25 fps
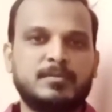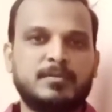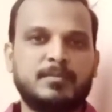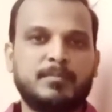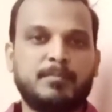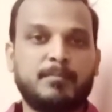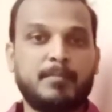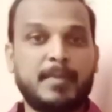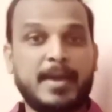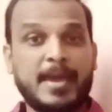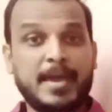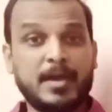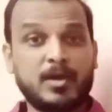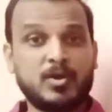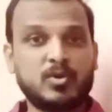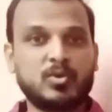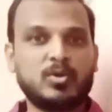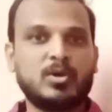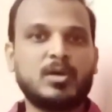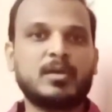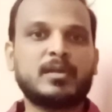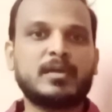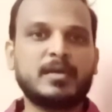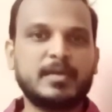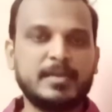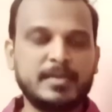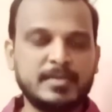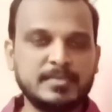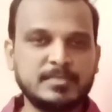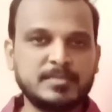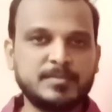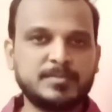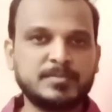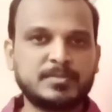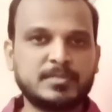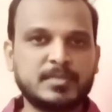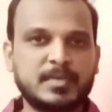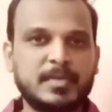
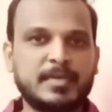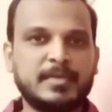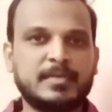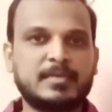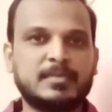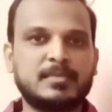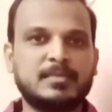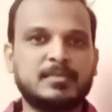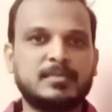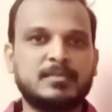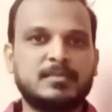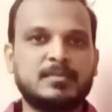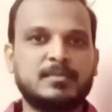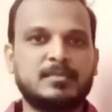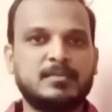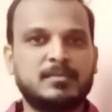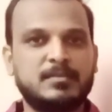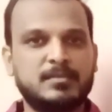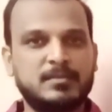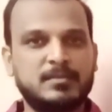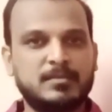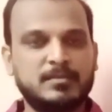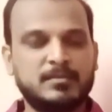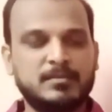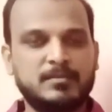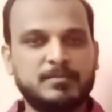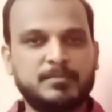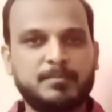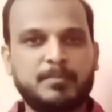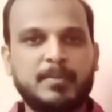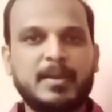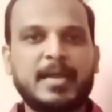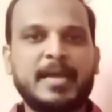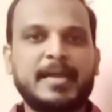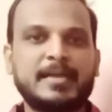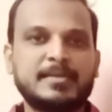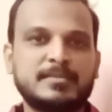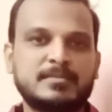macroorganisms like
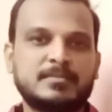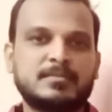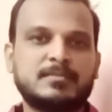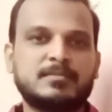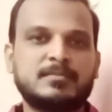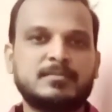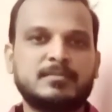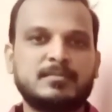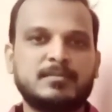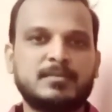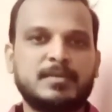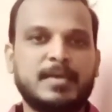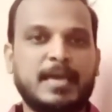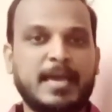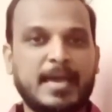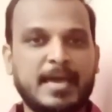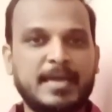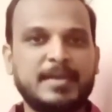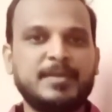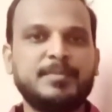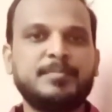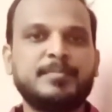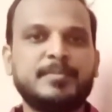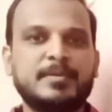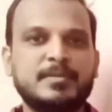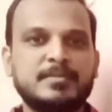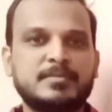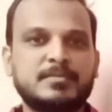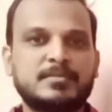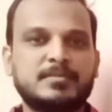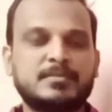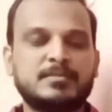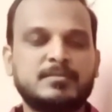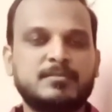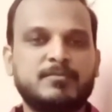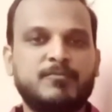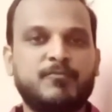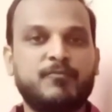plants, animals,
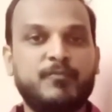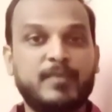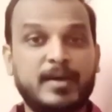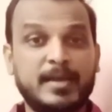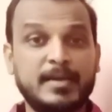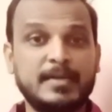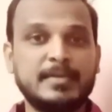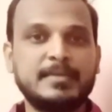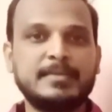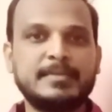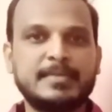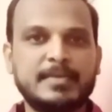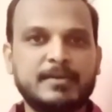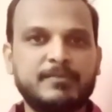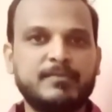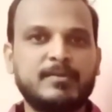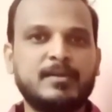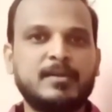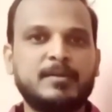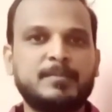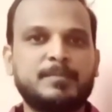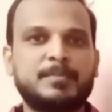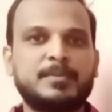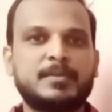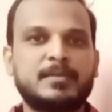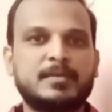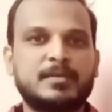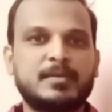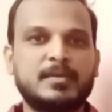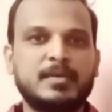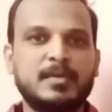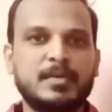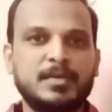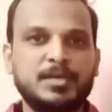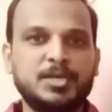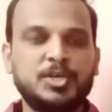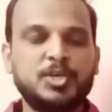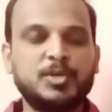well developed
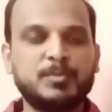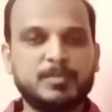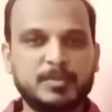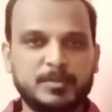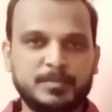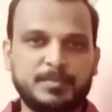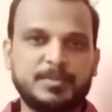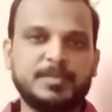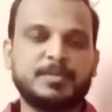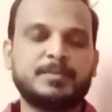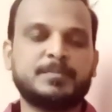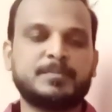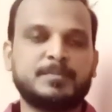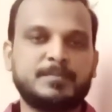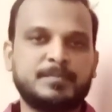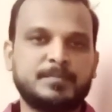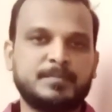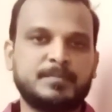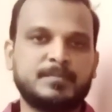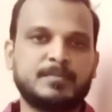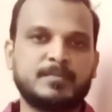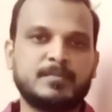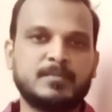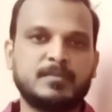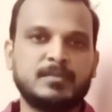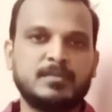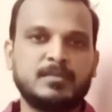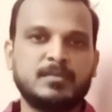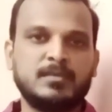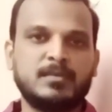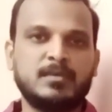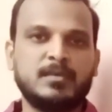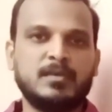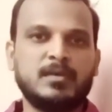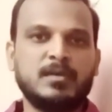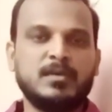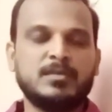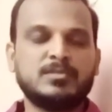human being.
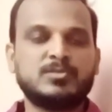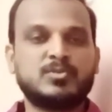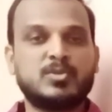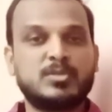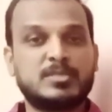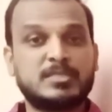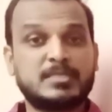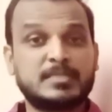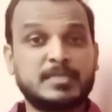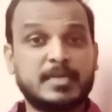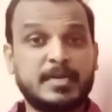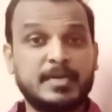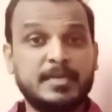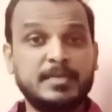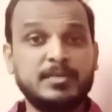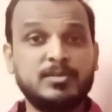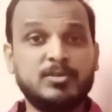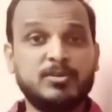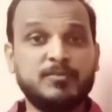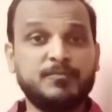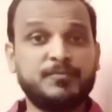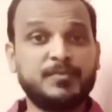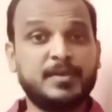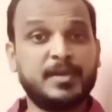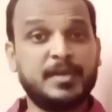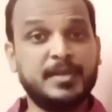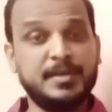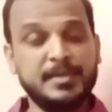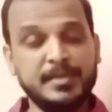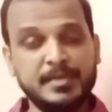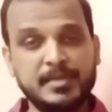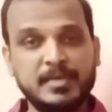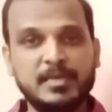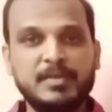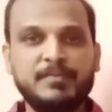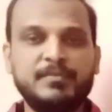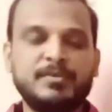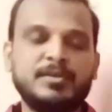So study of any
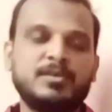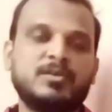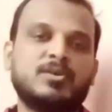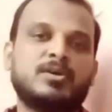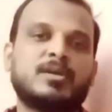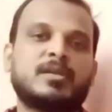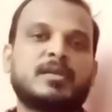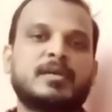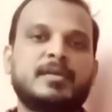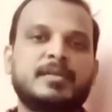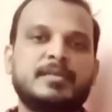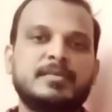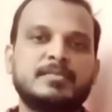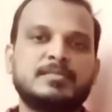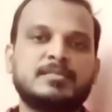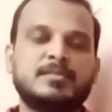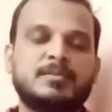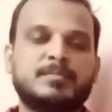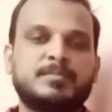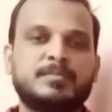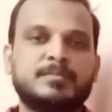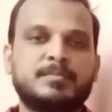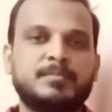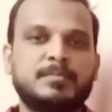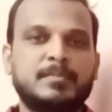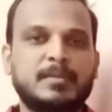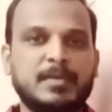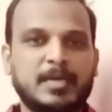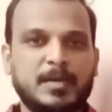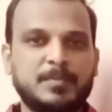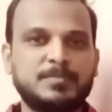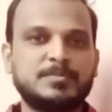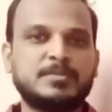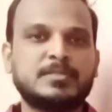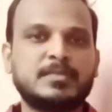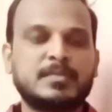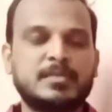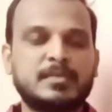living organism
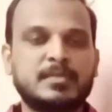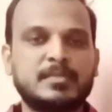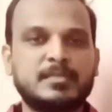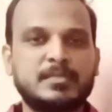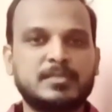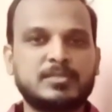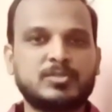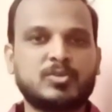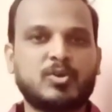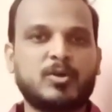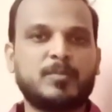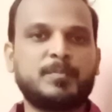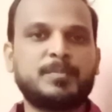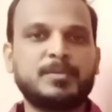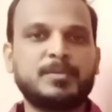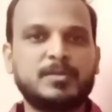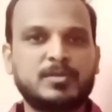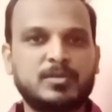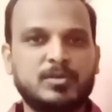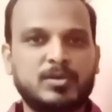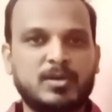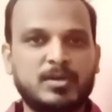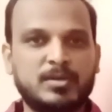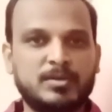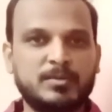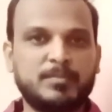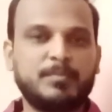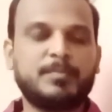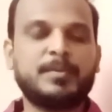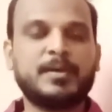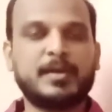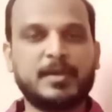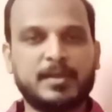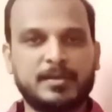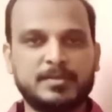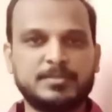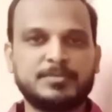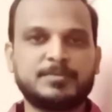comes under the topic called
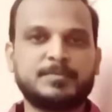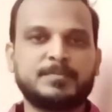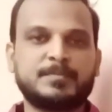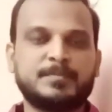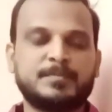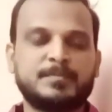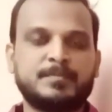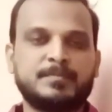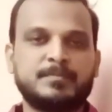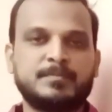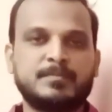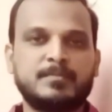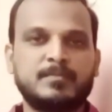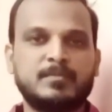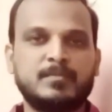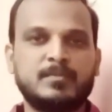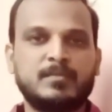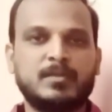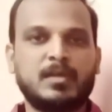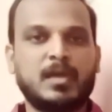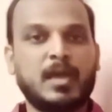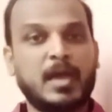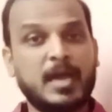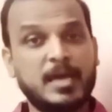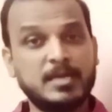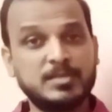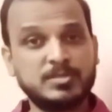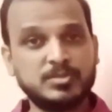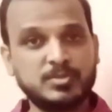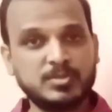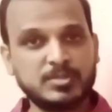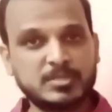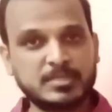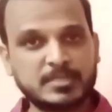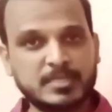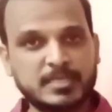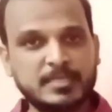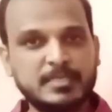biology. As you
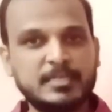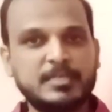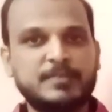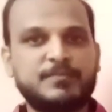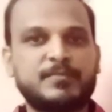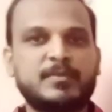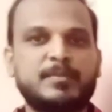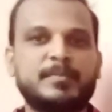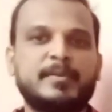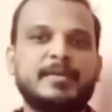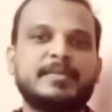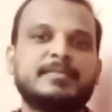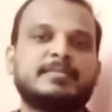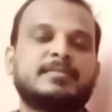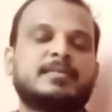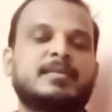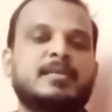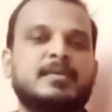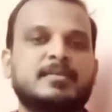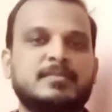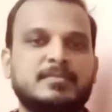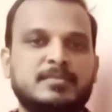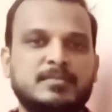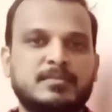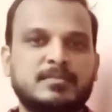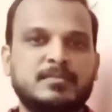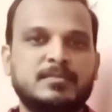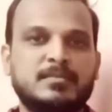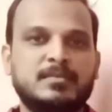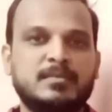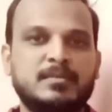studied from 8th class,